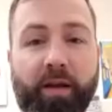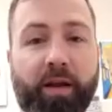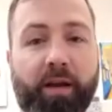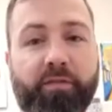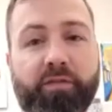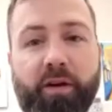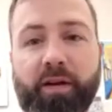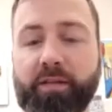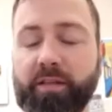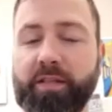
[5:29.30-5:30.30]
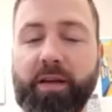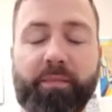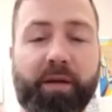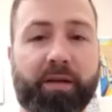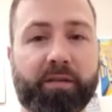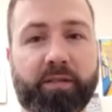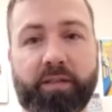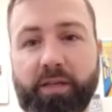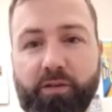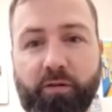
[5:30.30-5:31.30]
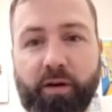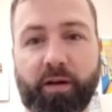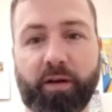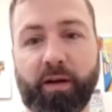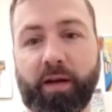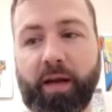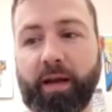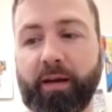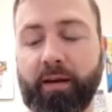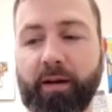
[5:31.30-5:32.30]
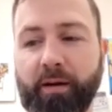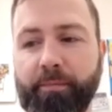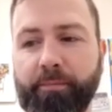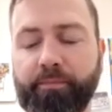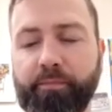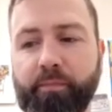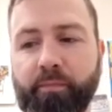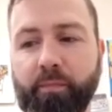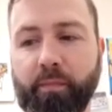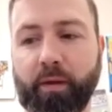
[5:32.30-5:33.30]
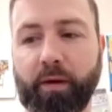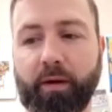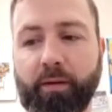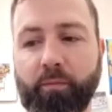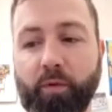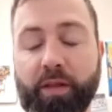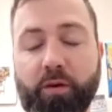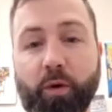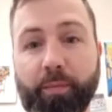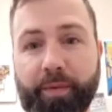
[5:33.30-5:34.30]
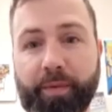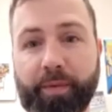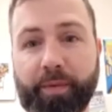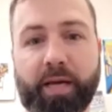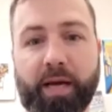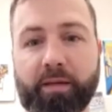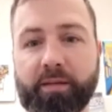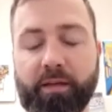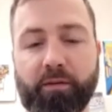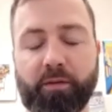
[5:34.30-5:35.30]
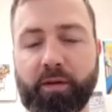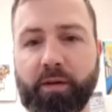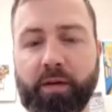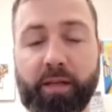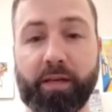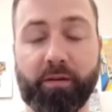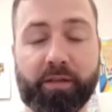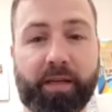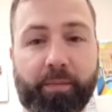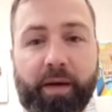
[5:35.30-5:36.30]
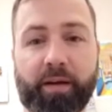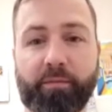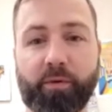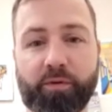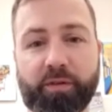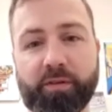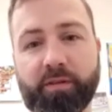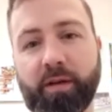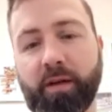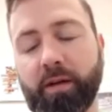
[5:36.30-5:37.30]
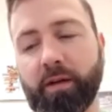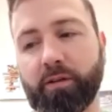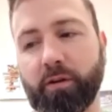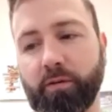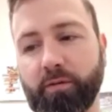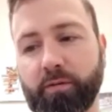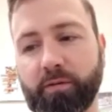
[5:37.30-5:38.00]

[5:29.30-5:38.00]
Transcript: knife strike is the same thing as a stick strike, and um, um, when they do empty hand attacks, they do the they do the same kind of motions. So